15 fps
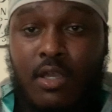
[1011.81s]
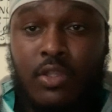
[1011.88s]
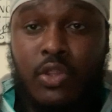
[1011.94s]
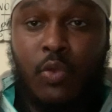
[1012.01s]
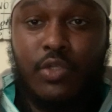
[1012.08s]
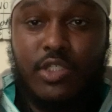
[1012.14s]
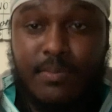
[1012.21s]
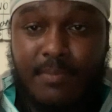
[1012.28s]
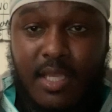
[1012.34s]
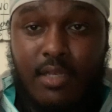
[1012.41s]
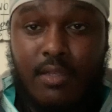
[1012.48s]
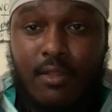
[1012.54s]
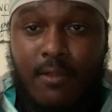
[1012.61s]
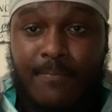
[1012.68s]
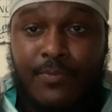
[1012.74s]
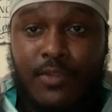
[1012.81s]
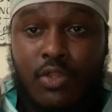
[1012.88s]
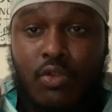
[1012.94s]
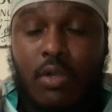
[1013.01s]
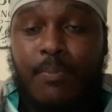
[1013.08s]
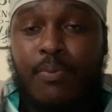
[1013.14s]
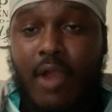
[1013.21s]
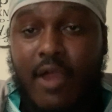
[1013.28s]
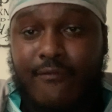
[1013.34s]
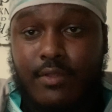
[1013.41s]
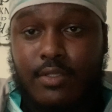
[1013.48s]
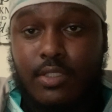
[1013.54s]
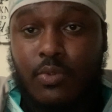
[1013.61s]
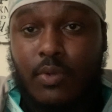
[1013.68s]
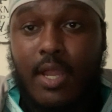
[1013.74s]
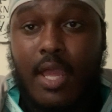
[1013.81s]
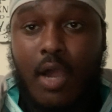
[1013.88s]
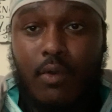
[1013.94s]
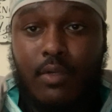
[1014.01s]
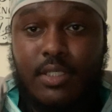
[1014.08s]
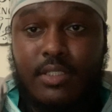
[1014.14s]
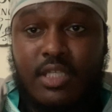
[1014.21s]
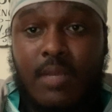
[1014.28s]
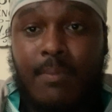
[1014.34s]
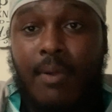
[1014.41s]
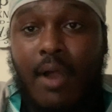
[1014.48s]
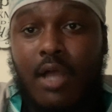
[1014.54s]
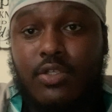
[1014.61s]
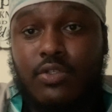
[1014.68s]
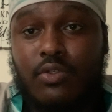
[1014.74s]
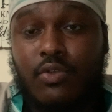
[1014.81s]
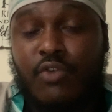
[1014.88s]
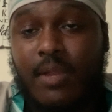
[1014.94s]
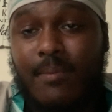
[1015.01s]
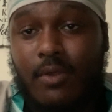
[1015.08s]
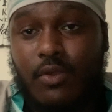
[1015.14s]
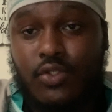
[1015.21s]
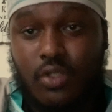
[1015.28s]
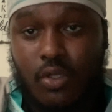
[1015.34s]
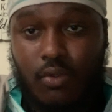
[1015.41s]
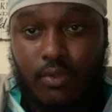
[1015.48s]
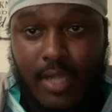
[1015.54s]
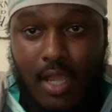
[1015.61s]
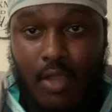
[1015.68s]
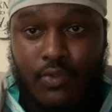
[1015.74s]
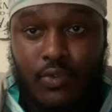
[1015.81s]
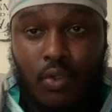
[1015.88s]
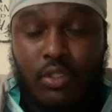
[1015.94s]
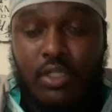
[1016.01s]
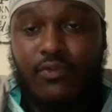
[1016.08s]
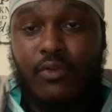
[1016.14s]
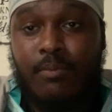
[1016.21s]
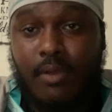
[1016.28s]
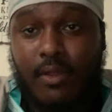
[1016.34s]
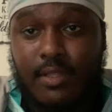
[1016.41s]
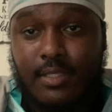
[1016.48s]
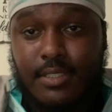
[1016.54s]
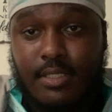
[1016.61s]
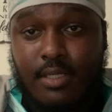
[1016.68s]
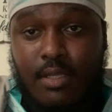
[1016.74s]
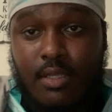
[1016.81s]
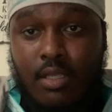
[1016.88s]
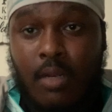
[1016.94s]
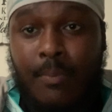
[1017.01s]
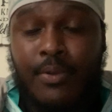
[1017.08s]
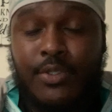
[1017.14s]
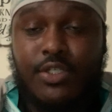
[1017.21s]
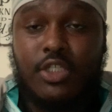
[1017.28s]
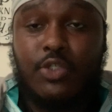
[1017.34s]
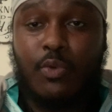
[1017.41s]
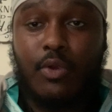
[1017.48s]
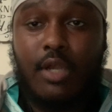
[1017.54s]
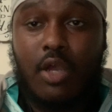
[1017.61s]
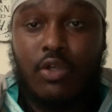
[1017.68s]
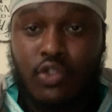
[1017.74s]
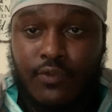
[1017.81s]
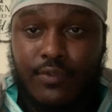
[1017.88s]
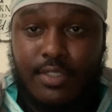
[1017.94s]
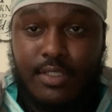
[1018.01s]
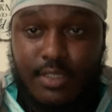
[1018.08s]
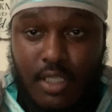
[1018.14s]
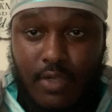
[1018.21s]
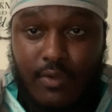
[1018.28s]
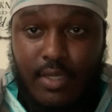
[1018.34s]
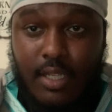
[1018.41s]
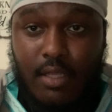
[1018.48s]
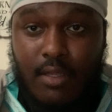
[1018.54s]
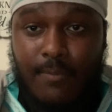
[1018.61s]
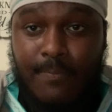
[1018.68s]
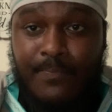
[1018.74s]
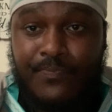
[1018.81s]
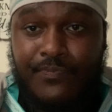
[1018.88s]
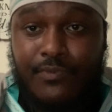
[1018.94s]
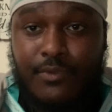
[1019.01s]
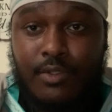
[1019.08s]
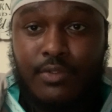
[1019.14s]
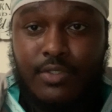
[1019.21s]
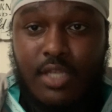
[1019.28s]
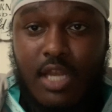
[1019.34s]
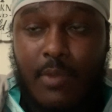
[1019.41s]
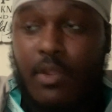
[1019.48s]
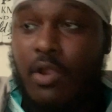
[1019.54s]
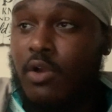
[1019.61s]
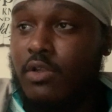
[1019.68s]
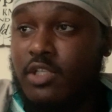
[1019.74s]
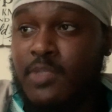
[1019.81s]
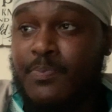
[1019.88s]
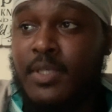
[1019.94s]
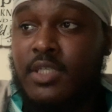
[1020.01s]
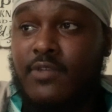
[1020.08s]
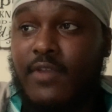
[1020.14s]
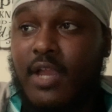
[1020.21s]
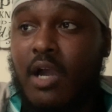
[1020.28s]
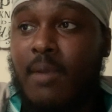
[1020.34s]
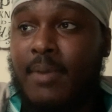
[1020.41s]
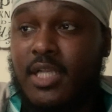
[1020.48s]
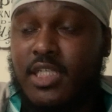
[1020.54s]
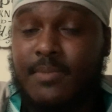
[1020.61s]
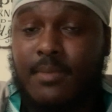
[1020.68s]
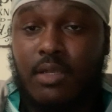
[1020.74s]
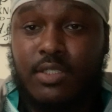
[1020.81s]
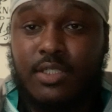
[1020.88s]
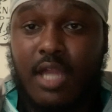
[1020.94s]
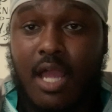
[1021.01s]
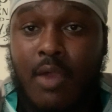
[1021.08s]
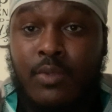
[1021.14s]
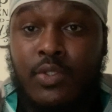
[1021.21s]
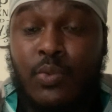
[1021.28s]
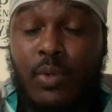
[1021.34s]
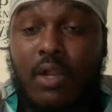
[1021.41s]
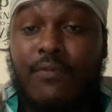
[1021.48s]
Through his men, through the prophets, through the elders, the apostles, the great millstone on down to all the different brothers, and pushing his word out in truth and sincerity. See that we heard the speech of Yahweh Hashem Yahweh Shai, and we was what,